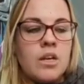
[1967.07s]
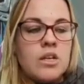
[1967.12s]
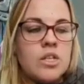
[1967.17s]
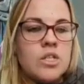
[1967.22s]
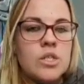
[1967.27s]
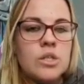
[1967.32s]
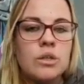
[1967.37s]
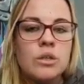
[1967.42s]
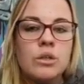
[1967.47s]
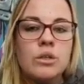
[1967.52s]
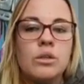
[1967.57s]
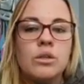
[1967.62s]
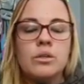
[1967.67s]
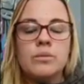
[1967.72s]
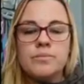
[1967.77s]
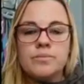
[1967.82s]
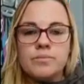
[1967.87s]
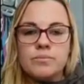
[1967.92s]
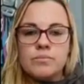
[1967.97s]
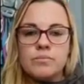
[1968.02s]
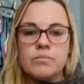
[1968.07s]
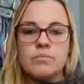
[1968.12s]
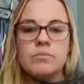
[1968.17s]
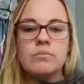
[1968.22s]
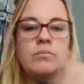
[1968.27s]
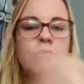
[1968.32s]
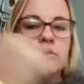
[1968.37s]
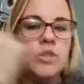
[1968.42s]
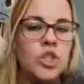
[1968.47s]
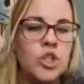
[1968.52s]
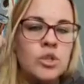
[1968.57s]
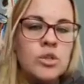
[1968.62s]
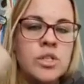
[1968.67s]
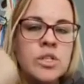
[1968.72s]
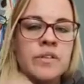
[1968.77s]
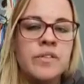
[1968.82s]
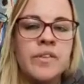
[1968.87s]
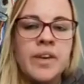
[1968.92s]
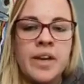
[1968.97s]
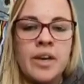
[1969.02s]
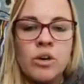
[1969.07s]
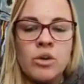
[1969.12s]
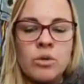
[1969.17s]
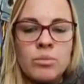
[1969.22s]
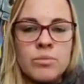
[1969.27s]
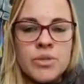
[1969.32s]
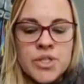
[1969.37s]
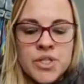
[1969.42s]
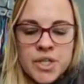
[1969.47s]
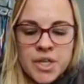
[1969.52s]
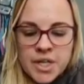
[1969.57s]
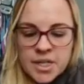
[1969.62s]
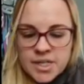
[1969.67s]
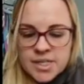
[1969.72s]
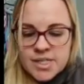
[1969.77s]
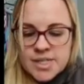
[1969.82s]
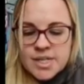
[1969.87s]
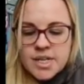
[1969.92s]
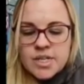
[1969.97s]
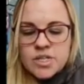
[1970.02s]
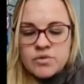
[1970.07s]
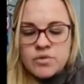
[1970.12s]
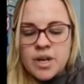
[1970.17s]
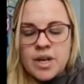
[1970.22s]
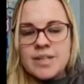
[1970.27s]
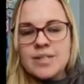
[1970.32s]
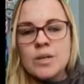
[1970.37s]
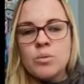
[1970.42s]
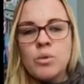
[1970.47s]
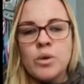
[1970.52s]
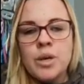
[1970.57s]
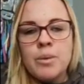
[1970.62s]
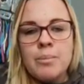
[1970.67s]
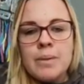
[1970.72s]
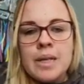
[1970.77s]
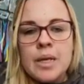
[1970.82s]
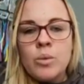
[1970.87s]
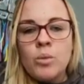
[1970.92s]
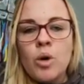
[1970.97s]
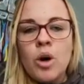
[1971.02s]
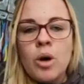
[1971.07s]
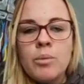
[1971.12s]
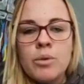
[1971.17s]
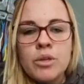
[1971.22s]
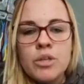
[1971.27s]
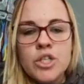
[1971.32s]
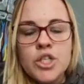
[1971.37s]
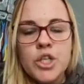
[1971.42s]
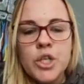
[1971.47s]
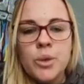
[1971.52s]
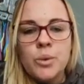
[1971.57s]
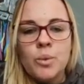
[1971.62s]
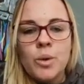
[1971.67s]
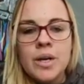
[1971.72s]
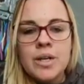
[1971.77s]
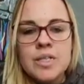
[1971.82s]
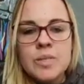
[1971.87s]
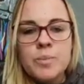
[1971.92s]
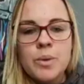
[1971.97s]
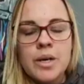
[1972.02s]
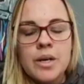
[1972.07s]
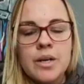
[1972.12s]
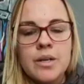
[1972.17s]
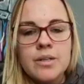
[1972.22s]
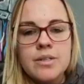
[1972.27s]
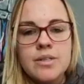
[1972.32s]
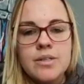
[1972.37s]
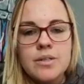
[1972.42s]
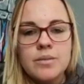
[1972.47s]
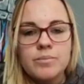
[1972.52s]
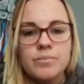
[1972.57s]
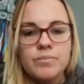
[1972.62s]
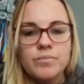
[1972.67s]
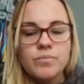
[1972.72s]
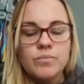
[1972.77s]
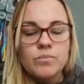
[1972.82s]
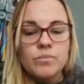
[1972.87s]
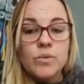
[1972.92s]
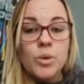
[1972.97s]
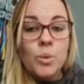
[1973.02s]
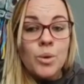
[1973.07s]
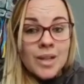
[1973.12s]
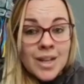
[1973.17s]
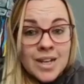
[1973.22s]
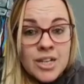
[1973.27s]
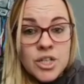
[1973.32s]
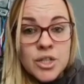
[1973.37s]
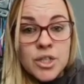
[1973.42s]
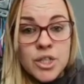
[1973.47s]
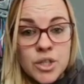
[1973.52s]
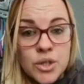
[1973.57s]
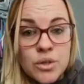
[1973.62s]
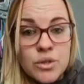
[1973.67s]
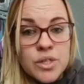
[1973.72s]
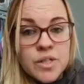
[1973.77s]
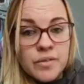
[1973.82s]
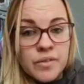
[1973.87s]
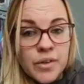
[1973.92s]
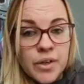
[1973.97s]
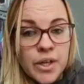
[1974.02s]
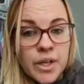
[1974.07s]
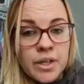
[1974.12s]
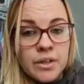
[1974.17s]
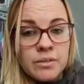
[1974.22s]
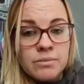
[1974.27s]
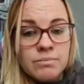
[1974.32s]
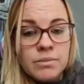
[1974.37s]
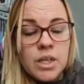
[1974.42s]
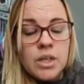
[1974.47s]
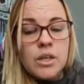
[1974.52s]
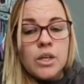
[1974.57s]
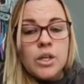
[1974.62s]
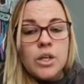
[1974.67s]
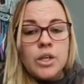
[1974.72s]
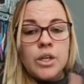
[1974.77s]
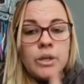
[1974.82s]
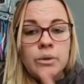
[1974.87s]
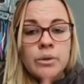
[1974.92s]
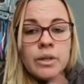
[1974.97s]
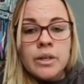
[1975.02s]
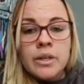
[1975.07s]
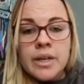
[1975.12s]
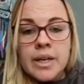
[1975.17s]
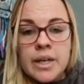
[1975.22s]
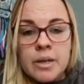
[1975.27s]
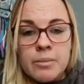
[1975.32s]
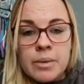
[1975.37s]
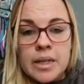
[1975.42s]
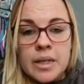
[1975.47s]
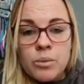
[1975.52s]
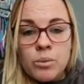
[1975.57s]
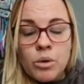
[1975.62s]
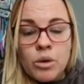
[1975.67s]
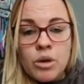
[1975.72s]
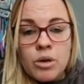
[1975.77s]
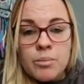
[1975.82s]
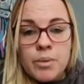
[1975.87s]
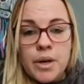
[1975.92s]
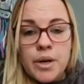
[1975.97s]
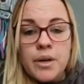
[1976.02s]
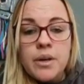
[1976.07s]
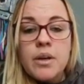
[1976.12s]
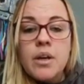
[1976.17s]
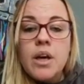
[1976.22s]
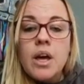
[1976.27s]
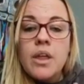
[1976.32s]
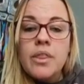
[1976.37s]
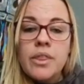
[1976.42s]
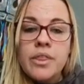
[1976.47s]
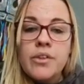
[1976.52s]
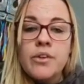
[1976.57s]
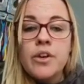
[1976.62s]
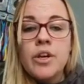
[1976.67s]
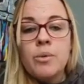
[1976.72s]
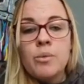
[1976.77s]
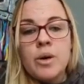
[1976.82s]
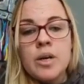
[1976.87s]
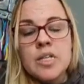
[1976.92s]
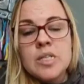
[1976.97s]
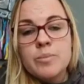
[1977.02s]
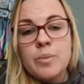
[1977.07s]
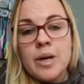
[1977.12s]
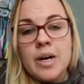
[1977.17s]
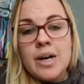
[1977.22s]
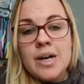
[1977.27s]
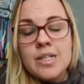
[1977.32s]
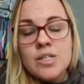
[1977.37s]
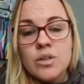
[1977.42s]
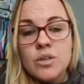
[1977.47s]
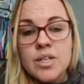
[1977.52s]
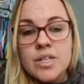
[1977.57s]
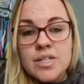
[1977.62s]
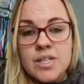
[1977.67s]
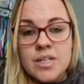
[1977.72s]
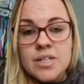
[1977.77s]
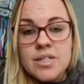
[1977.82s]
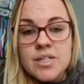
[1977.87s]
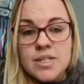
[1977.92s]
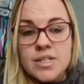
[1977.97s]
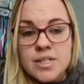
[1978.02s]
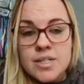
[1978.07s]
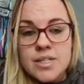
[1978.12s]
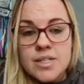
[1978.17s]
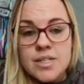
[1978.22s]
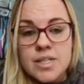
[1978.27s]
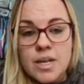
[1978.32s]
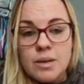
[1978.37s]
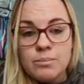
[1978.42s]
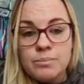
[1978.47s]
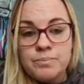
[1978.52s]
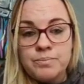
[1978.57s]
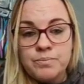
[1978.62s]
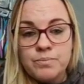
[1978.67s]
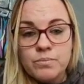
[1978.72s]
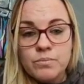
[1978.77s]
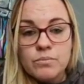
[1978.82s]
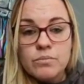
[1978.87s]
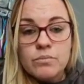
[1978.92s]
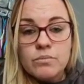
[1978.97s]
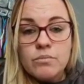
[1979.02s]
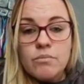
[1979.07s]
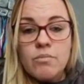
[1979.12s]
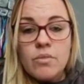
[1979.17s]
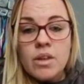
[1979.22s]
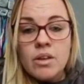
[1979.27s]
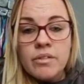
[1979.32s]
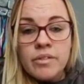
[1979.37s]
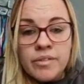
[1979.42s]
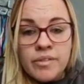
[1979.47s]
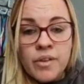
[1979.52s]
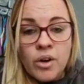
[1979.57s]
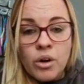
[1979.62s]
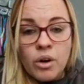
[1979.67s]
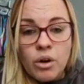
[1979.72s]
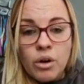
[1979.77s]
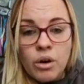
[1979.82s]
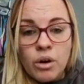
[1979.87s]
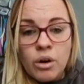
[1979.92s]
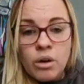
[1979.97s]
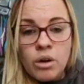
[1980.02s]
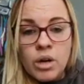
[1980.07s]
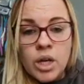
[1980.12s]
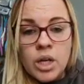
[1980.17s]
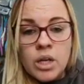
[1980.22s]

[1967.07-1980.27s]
So Josephine comes to you and says, right, I want a mini warmer and 2 wax bars. Well, actually, Josephine, you can get a mini warmer and 3 wax bars on a Scentsy system for